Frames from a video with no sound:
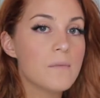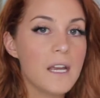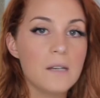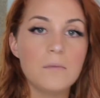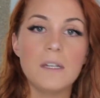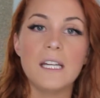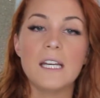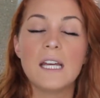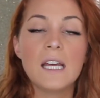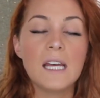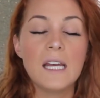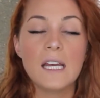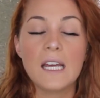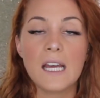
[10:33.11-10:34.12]
made me
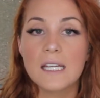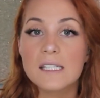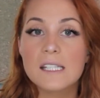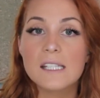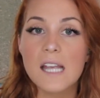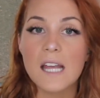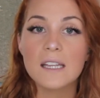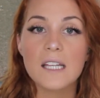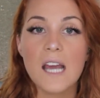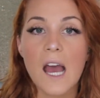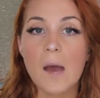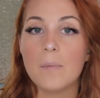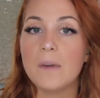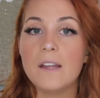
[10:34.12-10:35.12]
insanely
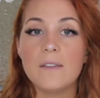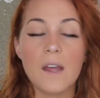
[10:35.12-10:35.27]
happy.